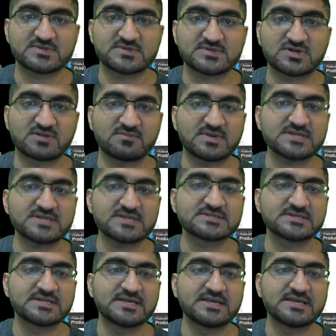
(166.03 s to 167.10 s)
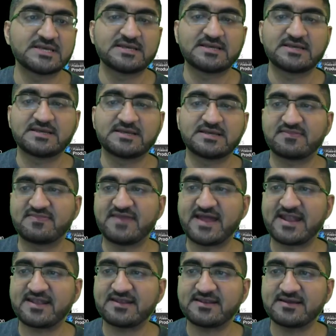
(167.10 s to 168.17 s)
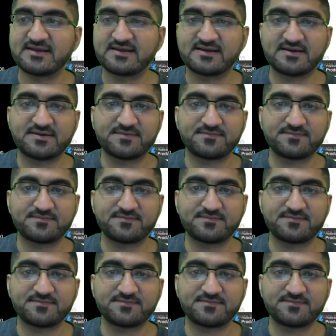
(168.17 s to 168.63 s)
It's not a must. Then